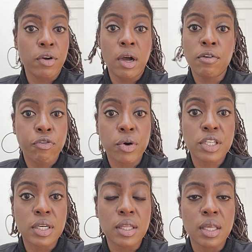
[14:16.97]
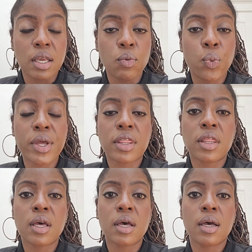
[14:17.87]
unfortunately, with
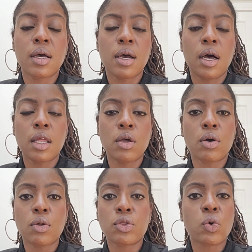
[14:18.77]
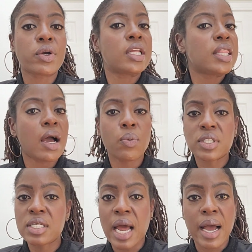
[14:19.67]
a local authority that
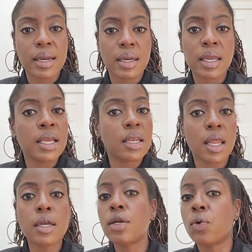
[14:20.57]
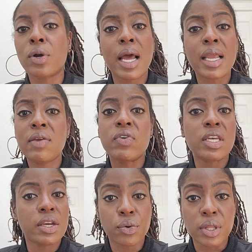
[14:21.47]
was not in London or not even
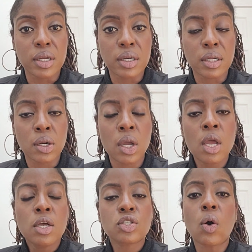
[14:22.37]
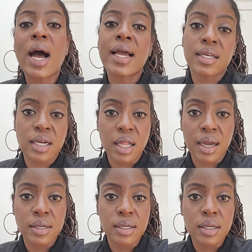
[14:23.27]
near London. So I
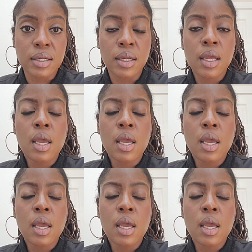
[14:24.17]
declined it.